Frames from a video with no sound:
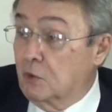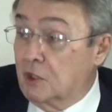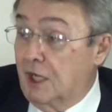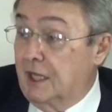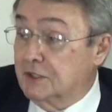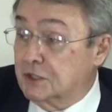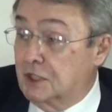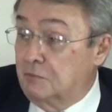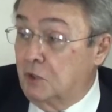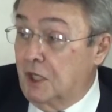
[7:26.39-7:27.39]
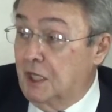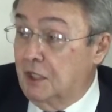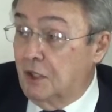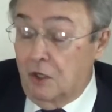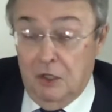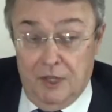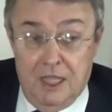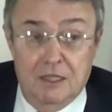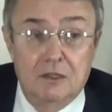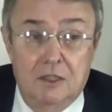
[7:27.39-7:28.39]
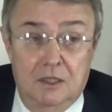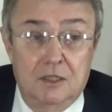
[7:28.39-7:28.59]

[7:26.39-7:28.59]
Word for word: middle class commuting in and all that.